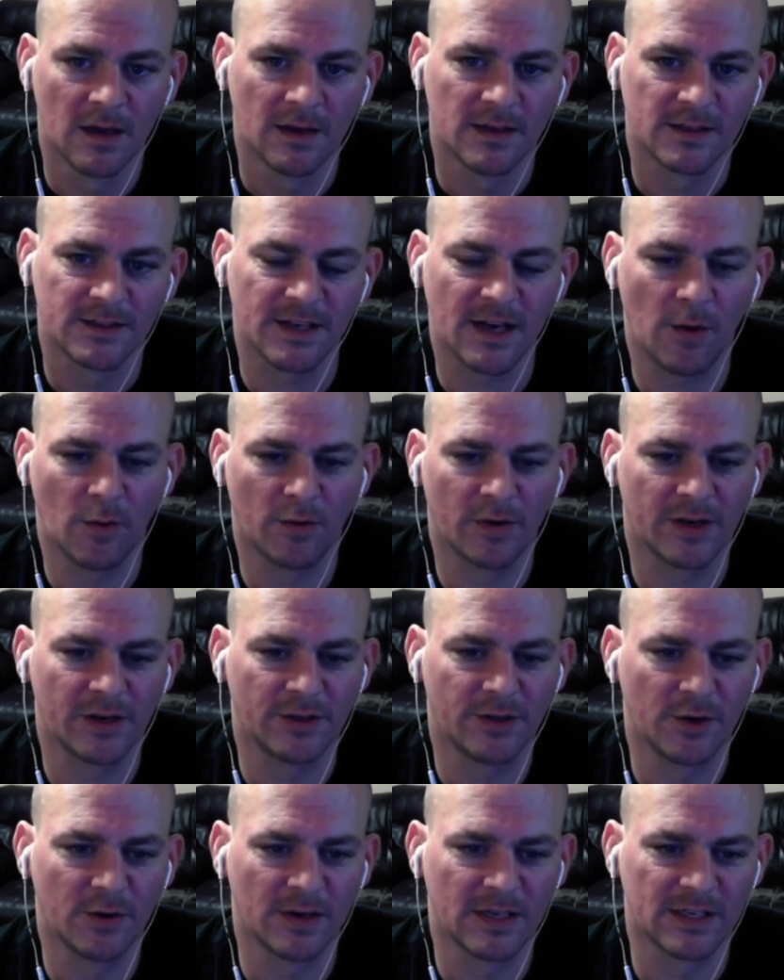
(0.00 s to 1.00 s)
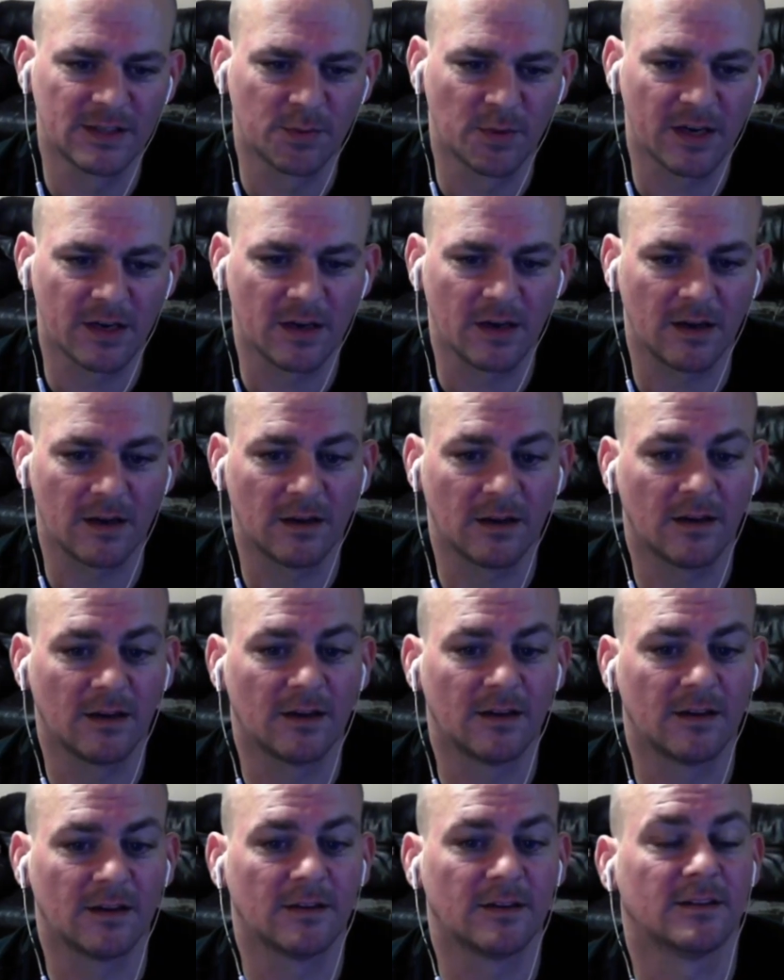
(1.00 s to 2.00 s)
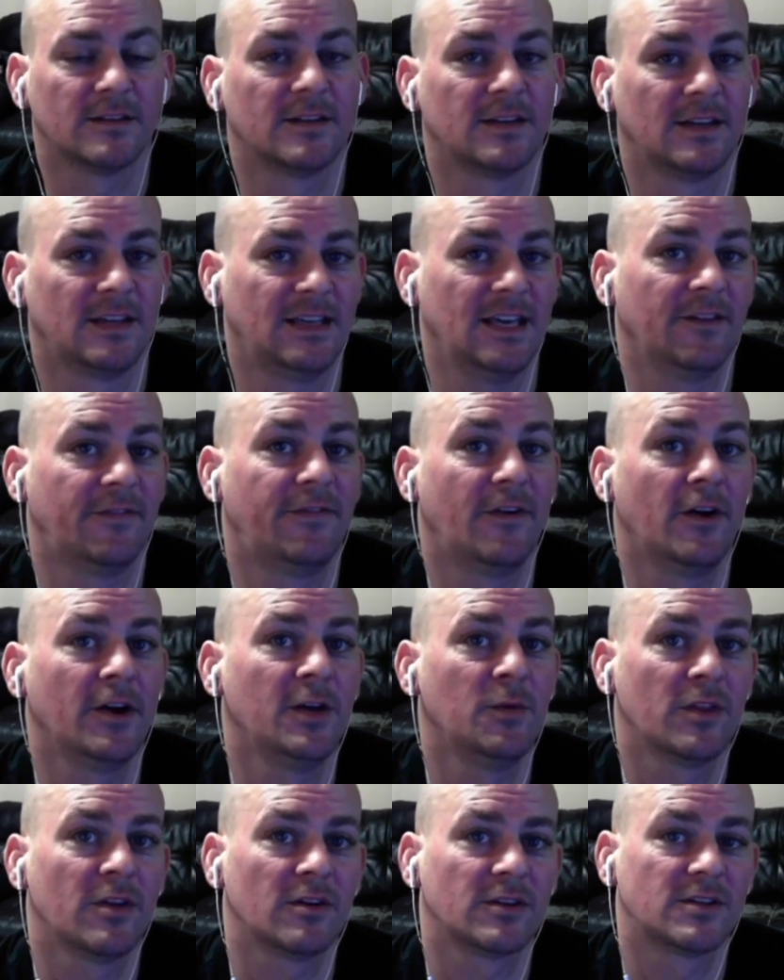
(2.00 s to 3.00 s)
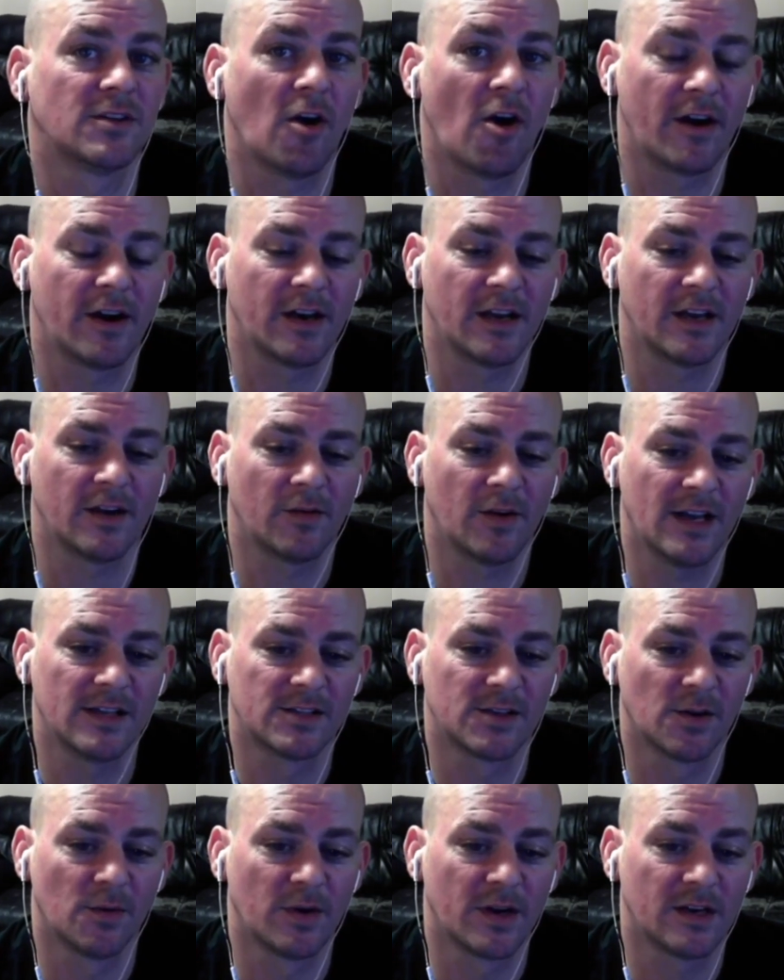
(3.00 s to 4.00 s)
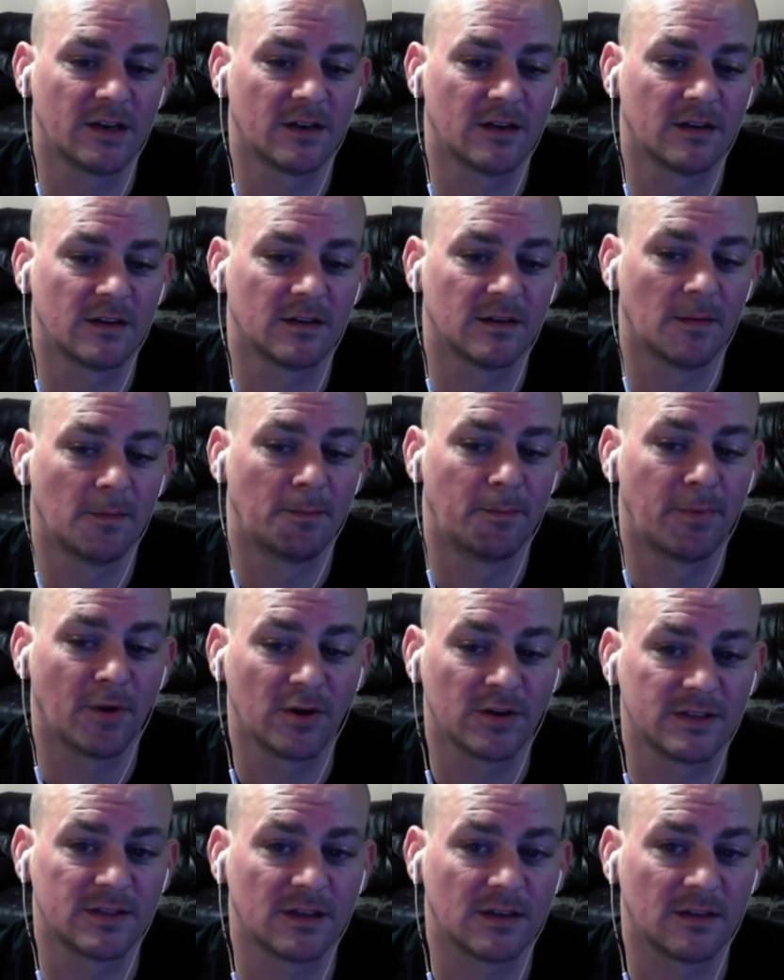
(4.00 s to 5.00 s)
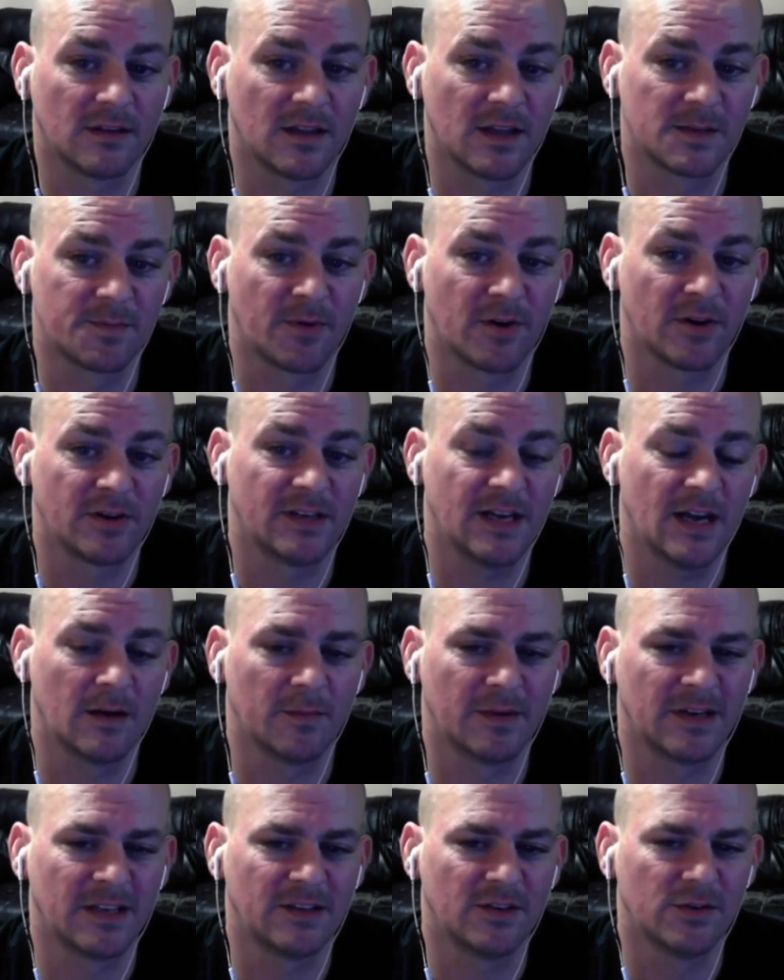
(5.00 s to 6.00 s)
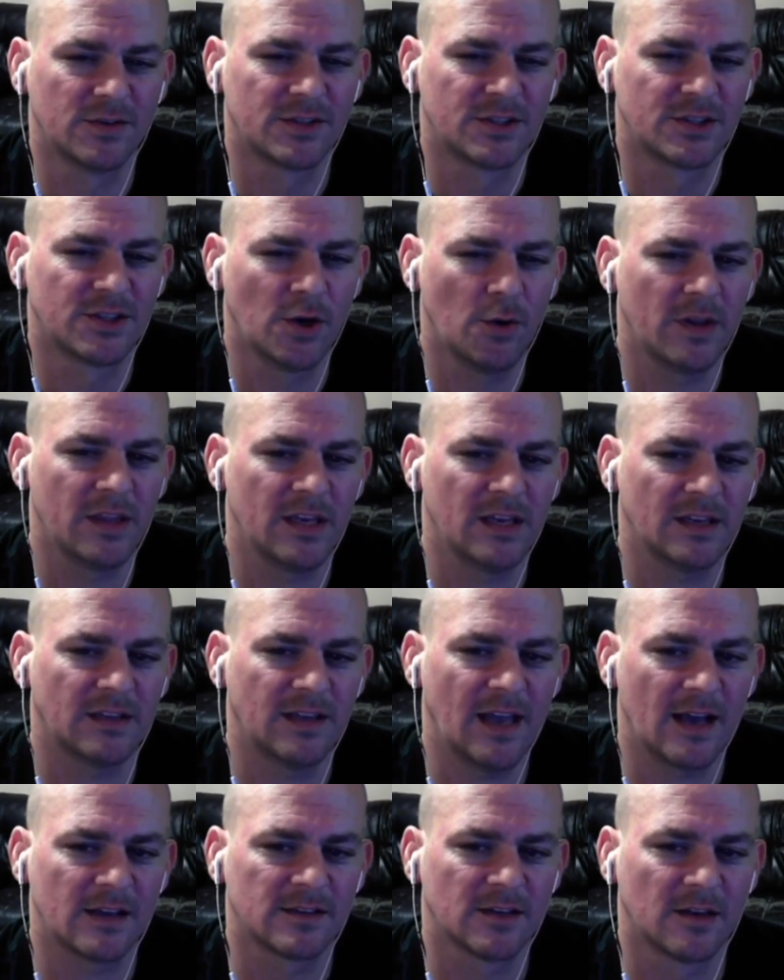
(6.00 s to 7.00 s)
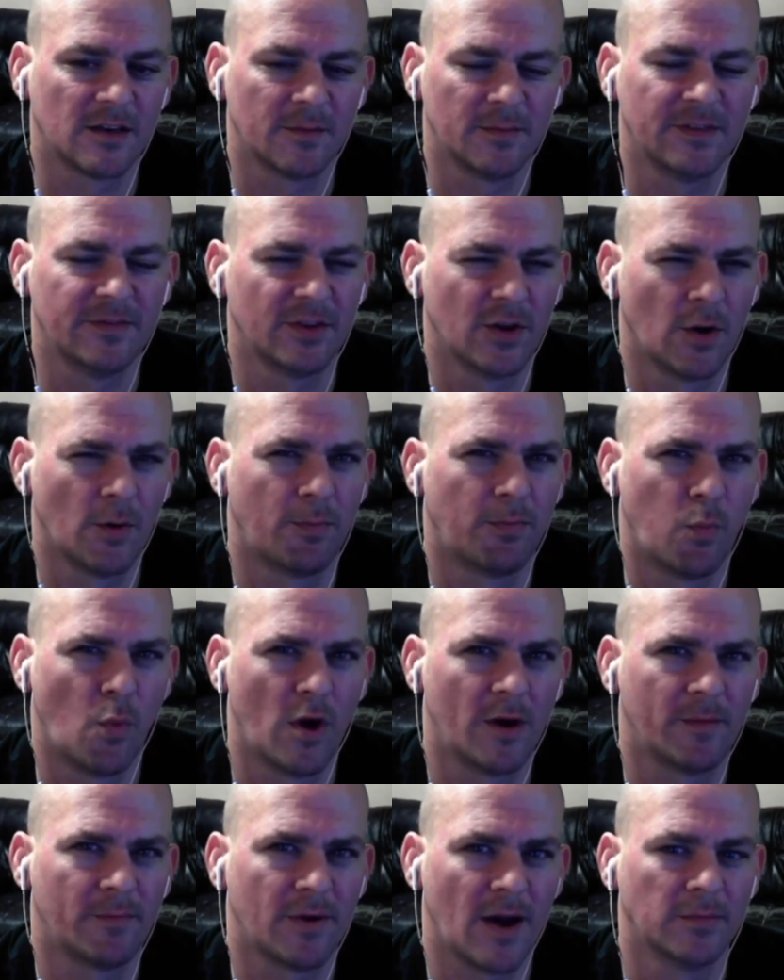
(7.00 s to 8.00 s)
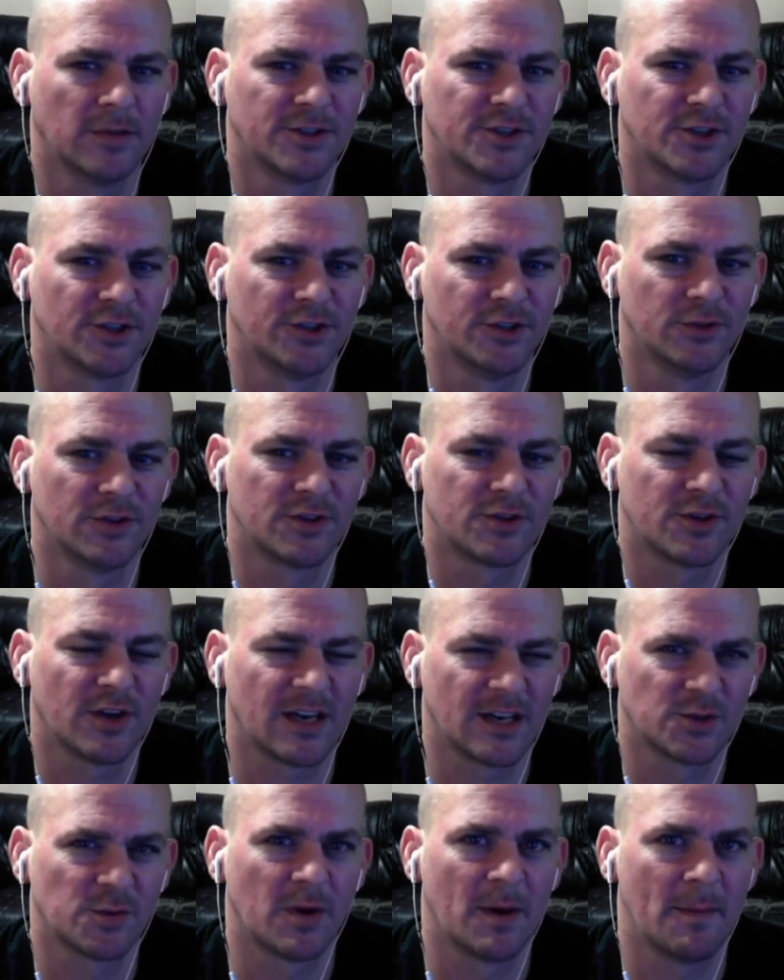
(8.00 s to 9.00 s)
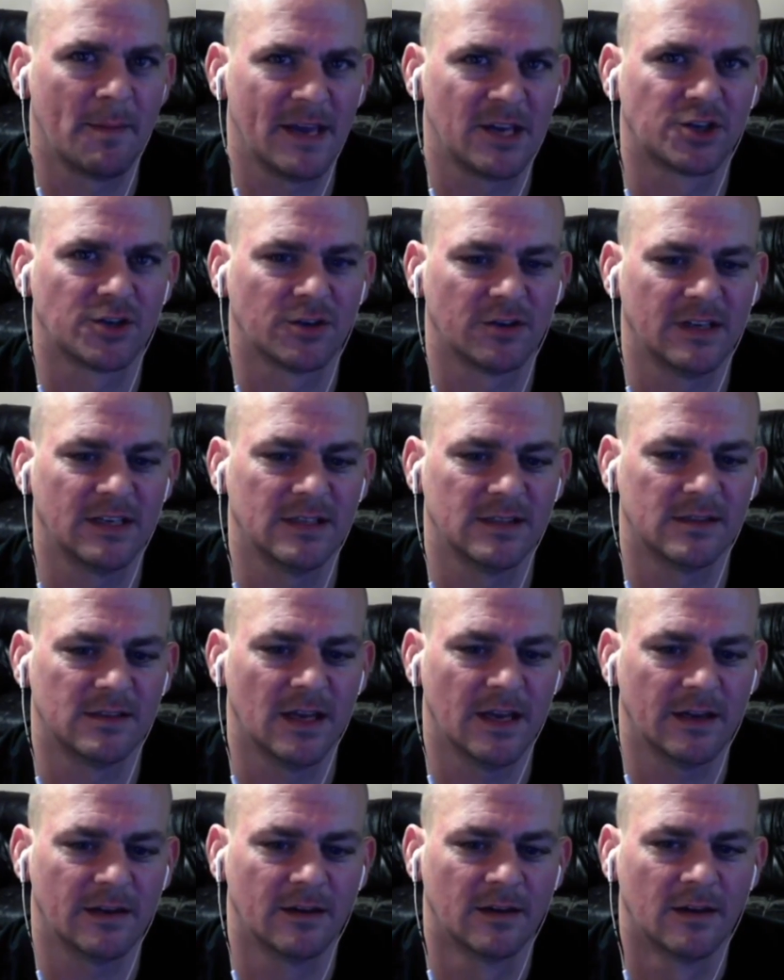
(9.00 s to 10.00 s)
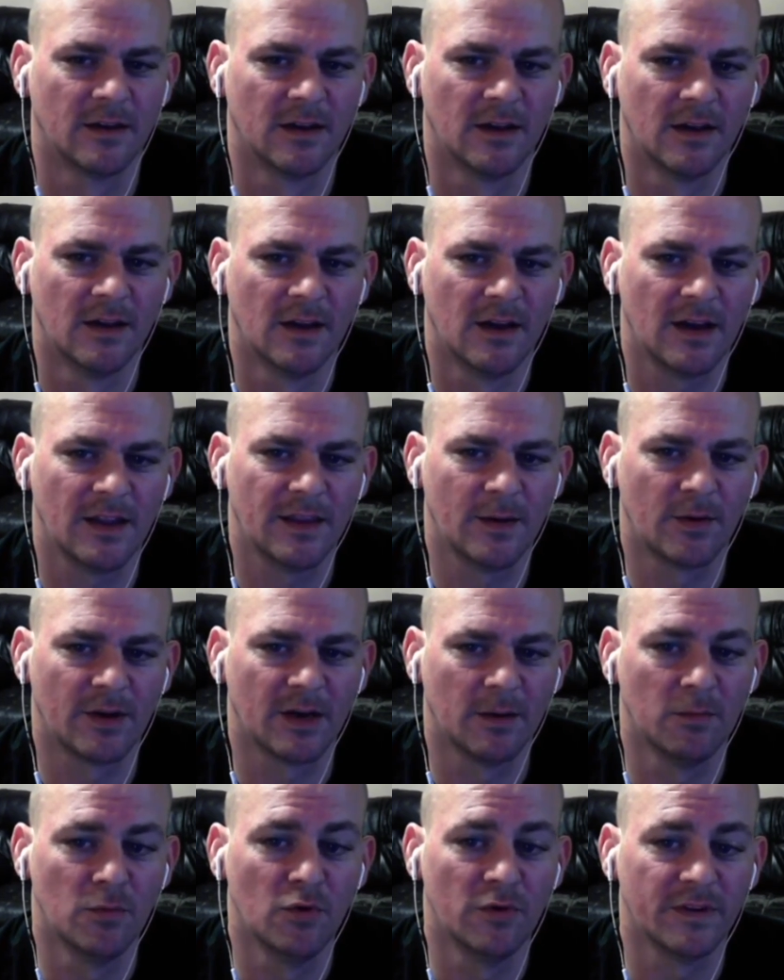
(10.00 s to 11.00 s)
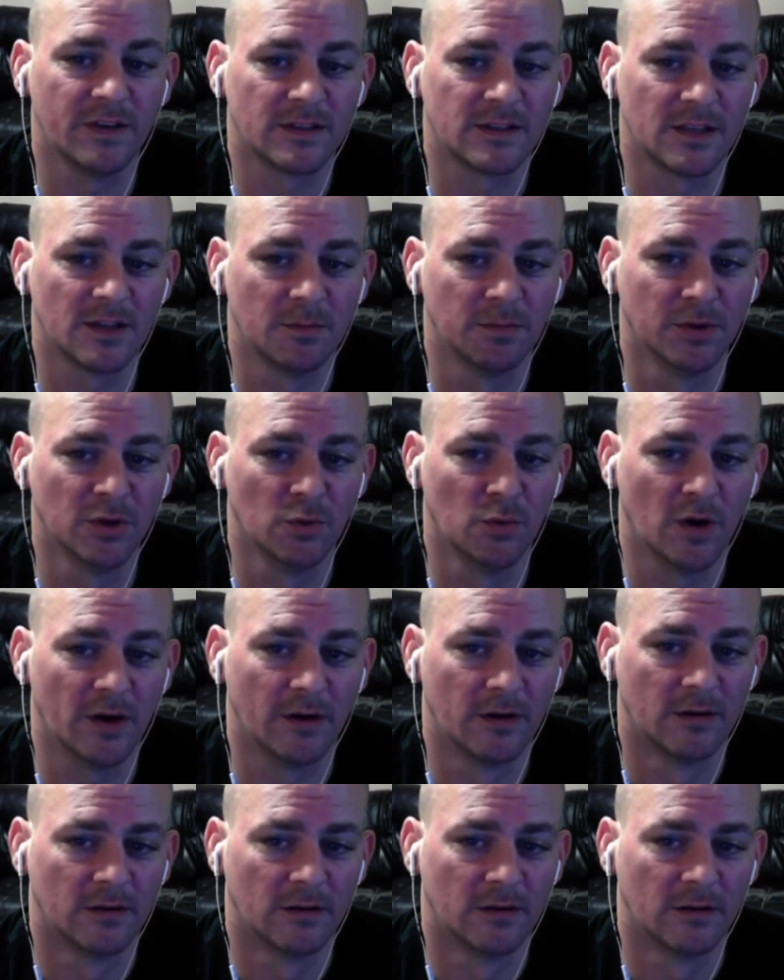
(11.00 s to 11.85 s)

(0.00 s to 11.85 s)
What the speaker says: Now what we're going to do is we're going to get funny with our targeting, right? So we're going to burst this bird down. I'm going to use 2 of the attacks on him, even though one probably should do the trick. I just want to make sure he's dead. Then we're going to move it to the blue one.